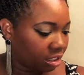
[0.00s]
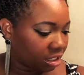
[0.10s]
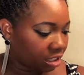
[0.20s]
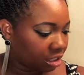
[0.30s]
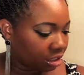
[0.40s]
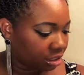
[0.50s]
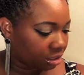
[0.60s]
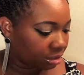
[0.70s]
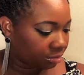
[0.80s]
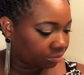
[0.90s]

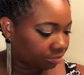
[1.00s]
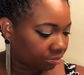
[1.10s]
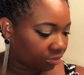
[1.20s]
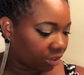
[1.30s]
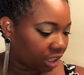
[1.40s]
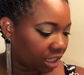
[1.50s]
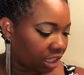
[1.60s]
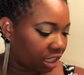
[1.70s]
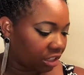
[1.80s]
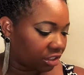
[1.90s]
And
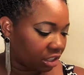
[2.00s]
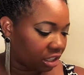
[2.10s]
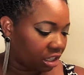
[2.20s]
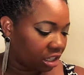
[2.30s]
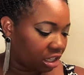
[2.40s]
then here's a